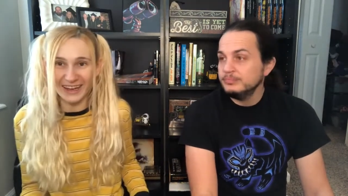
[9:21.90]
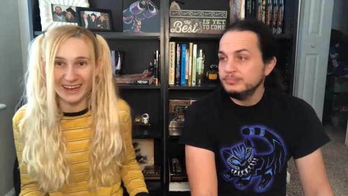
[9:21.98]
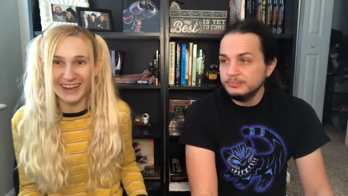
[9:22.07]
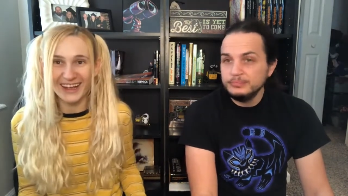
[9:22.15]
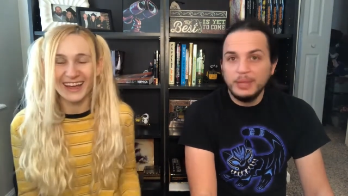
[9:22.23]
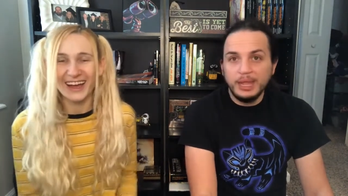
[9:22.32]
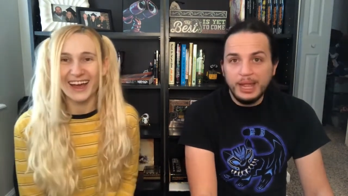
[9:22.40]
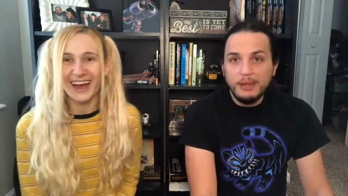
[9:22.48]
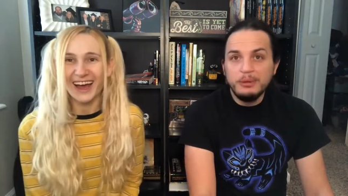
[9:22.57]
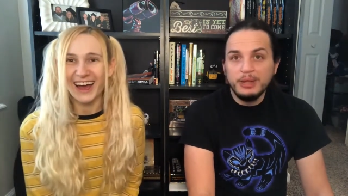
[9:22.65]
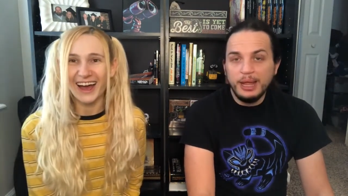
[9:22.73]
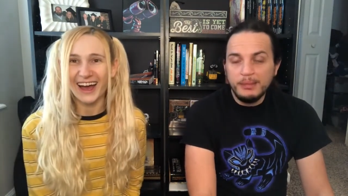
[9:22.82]
Speaker 1: mm-hmm.
Speaker 2: I
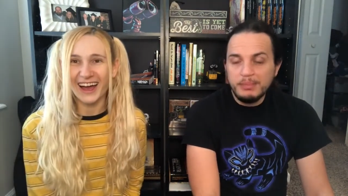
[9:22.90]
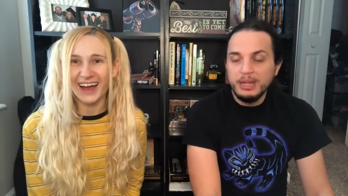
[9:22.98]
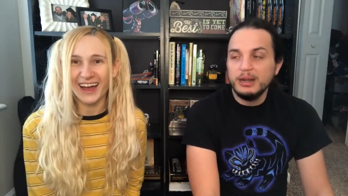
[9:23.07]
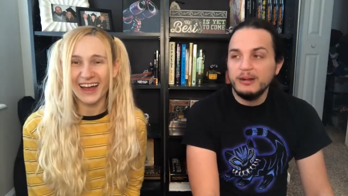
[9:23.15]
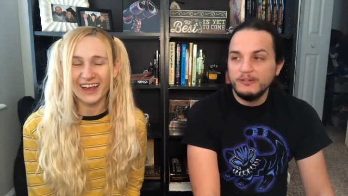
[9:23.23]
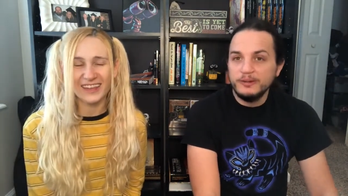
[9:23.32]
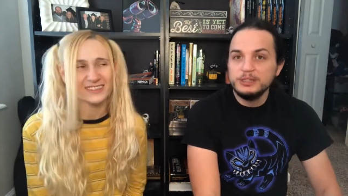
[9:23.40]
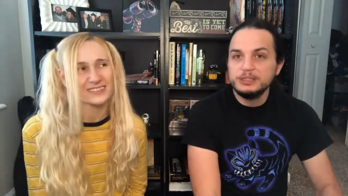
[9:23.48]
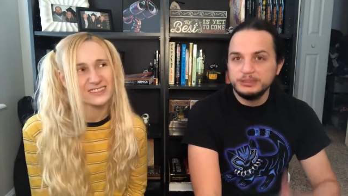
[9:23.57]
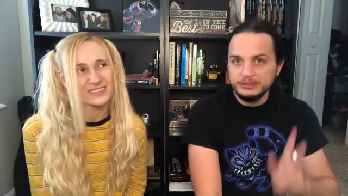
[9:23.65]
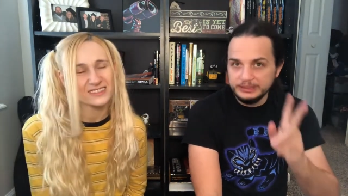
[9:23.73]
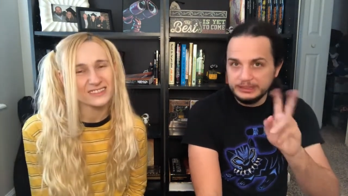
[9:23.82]
would. I bet our first
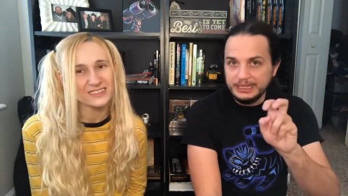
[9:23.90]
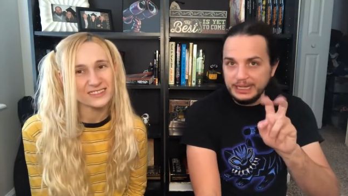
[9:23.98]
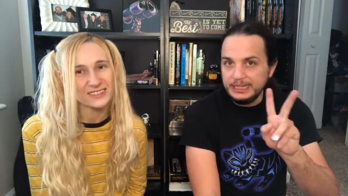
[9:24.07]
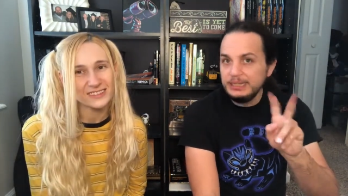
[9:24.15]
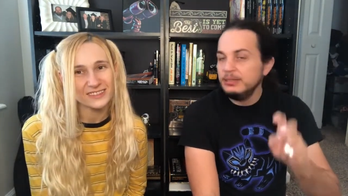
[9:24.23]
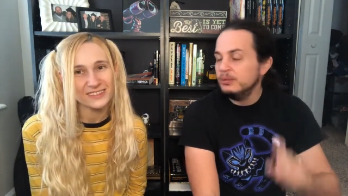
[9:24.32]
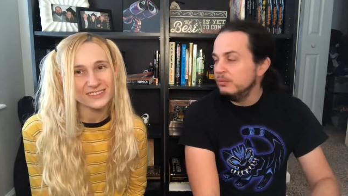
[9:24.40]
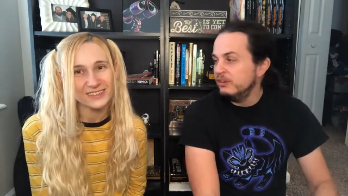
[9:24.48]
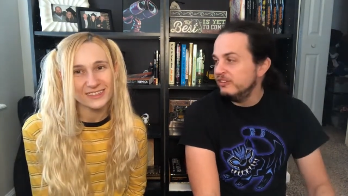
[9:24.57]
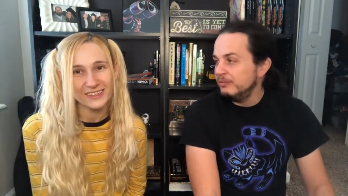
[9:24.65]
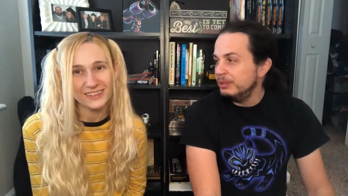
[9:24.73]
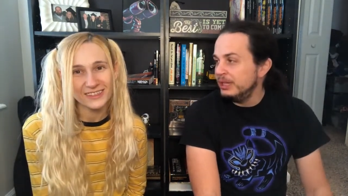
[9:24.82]
date would
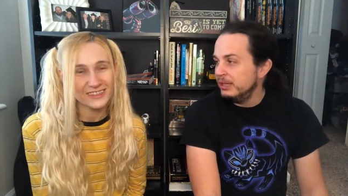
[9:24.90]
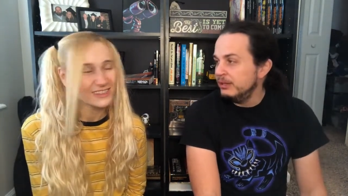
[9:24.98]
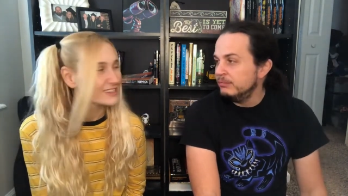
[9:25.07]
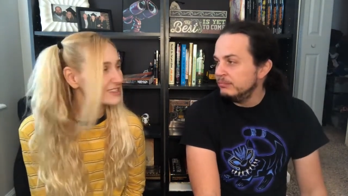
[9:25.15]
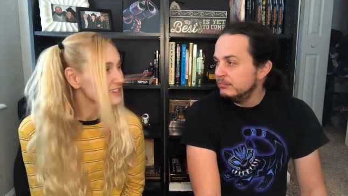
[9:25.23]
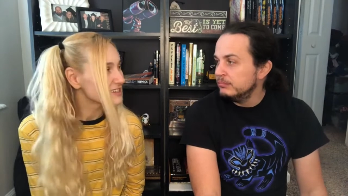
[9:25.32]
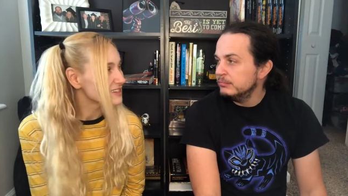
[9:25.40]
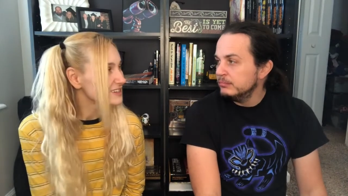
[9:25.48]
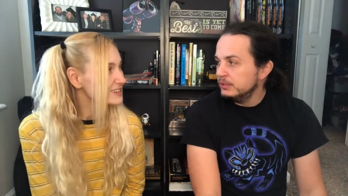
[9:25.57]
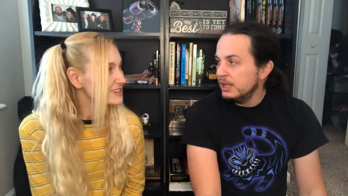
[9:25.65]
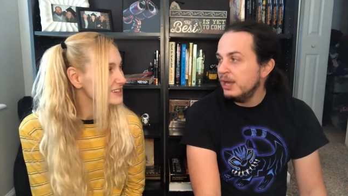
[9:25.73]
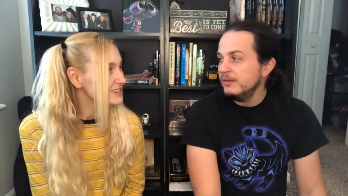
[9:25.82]
have been
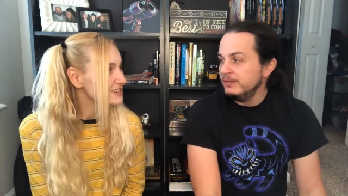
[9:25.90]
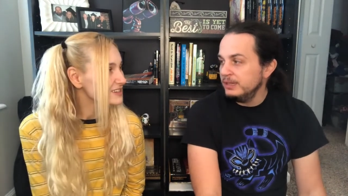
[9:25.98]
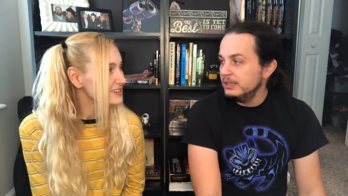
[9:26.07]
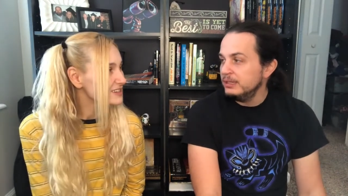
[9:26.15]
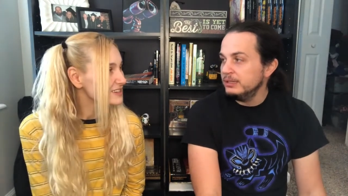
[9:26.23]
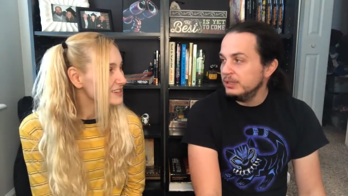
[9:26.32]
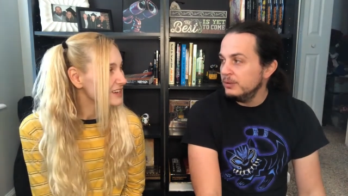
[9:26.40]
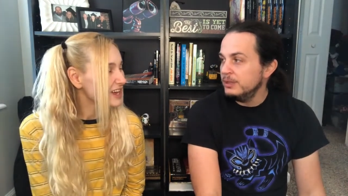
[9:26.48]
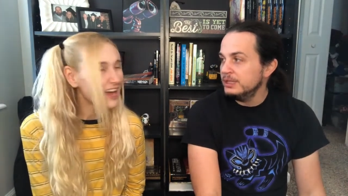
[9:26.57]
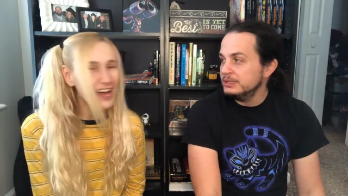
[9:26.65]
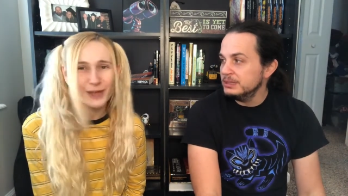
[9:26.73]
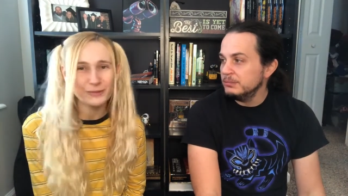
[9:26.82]
coffee and a
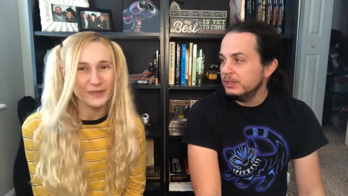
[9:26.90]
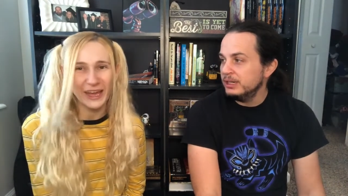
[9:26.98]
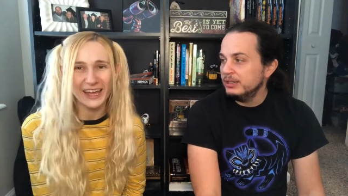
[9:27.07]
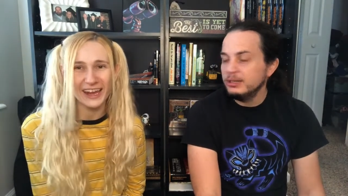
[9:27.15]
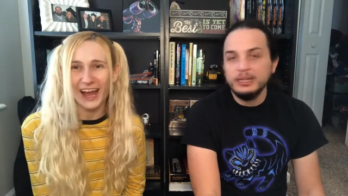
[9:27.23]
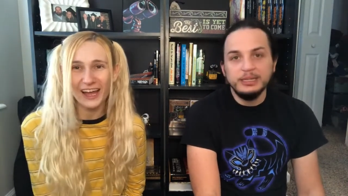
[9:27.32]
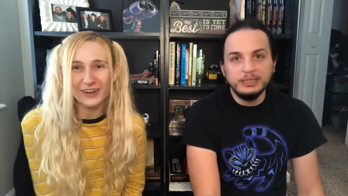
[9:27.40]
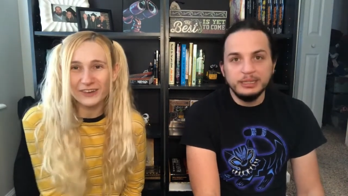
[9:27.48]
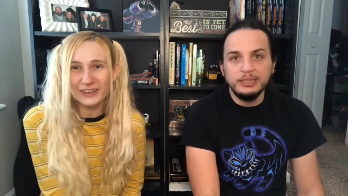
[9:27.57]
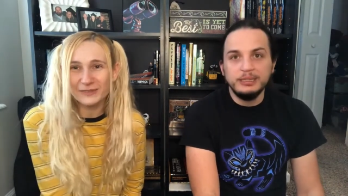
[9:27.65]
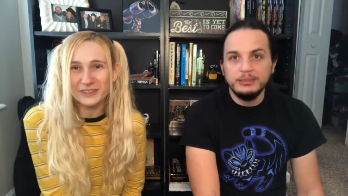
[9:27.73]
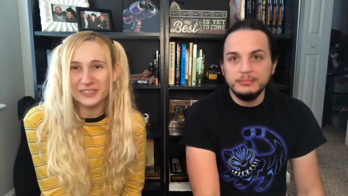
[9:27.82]
donut somewhere. I, I don't then,
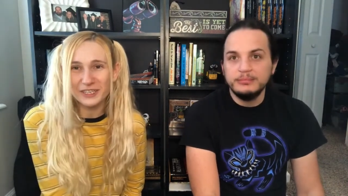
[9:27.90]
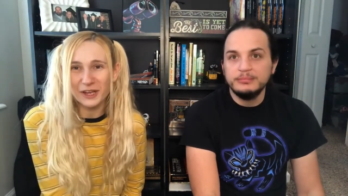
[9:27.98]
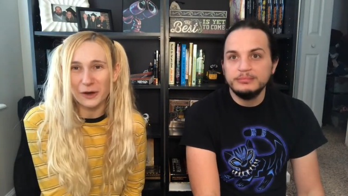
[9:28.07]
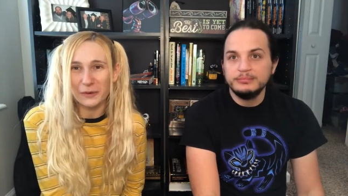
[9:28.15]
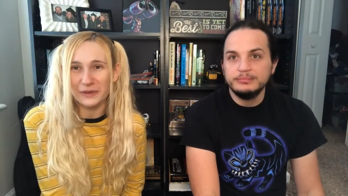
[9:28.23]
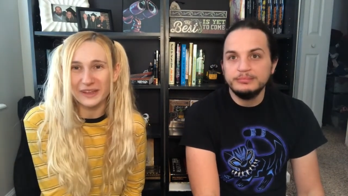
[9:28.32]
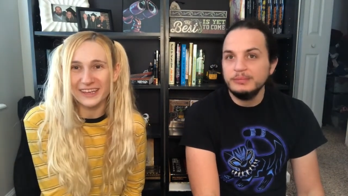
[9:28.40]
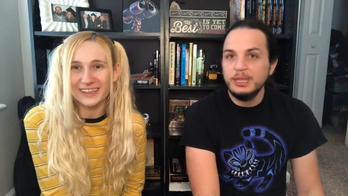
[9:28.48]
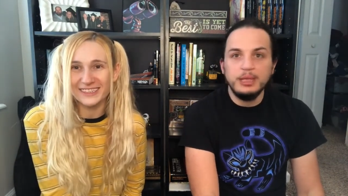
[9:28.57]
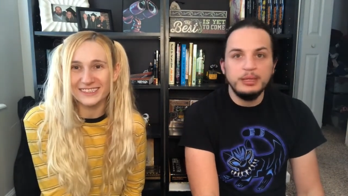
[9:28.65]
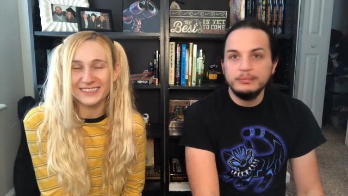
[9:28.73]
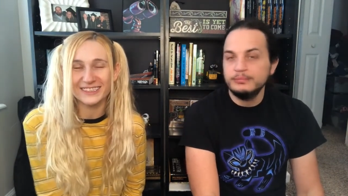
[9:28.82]
even
Speaker 1: know. Like yeah.
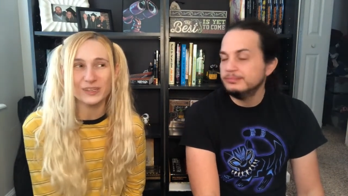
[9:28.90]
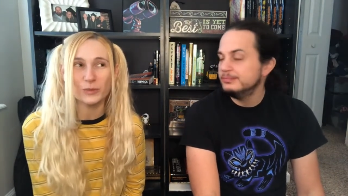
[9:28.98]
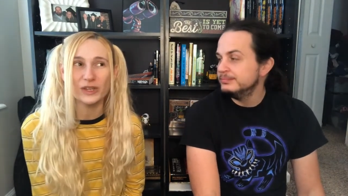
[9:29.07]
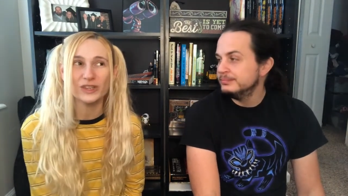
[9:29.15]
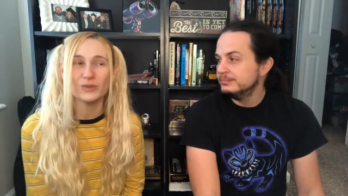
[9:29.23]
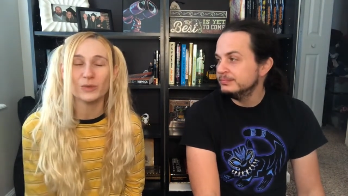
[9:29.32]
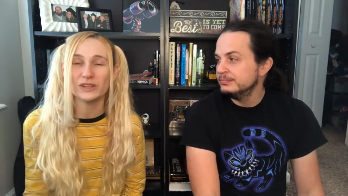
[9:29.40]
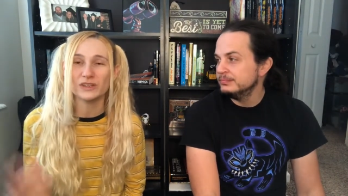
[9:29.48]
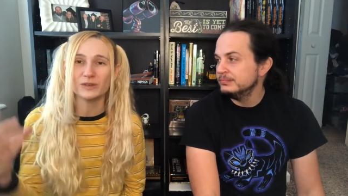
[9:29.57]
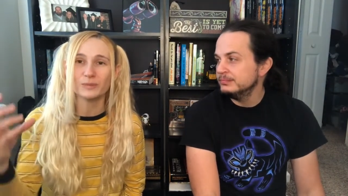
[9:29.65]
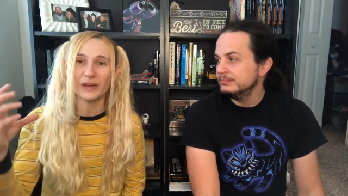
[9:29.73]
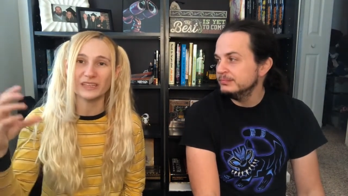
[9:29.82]
this is when when you're
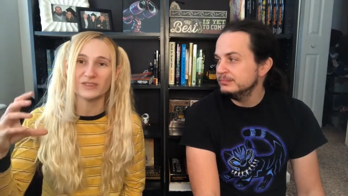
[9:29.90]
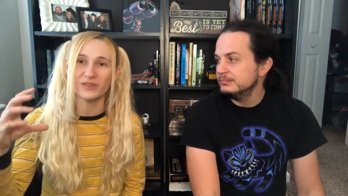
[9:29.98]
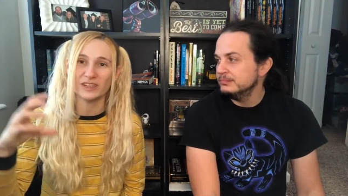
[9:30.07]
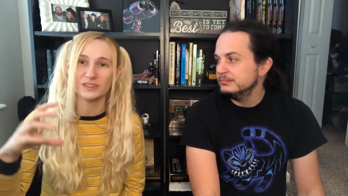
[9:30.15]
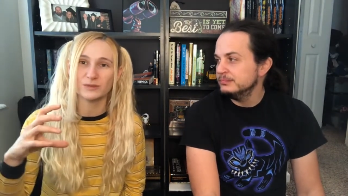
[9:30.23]
best friends with